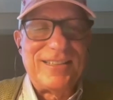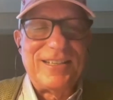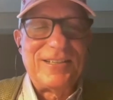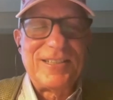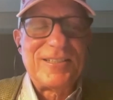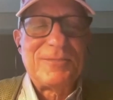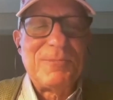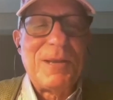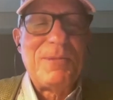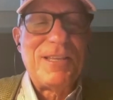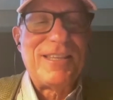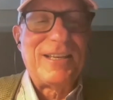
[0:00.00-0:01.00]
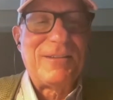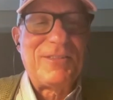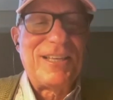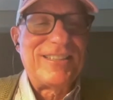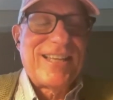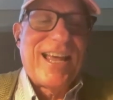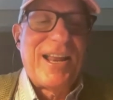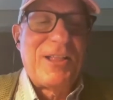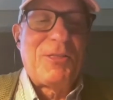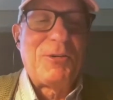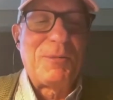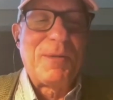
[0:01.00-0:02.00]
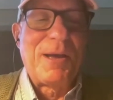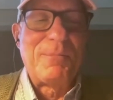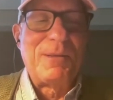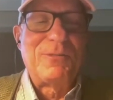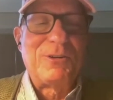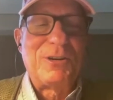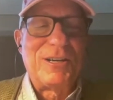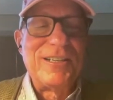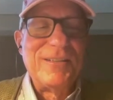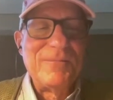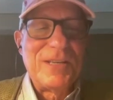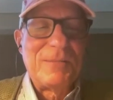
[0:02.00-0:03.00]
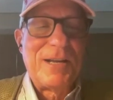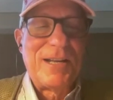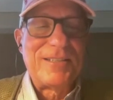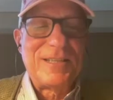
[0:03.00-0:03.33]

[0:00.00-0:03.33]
They just made me think of things I hadn't thought about before, about